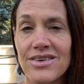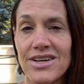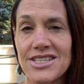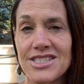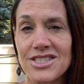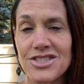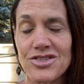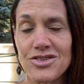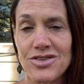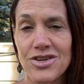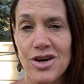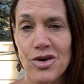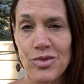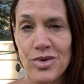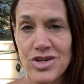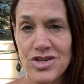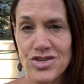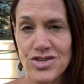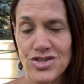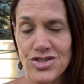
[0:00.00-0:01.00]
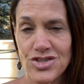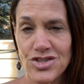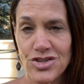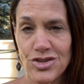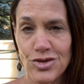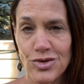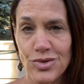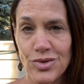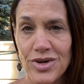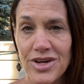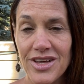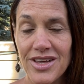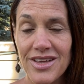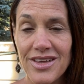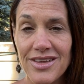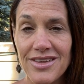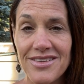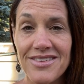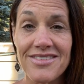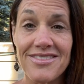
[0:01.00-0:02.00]
us do not wish to
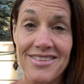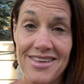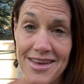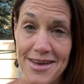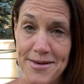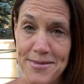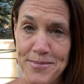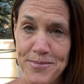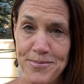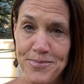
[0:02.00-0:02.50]
see,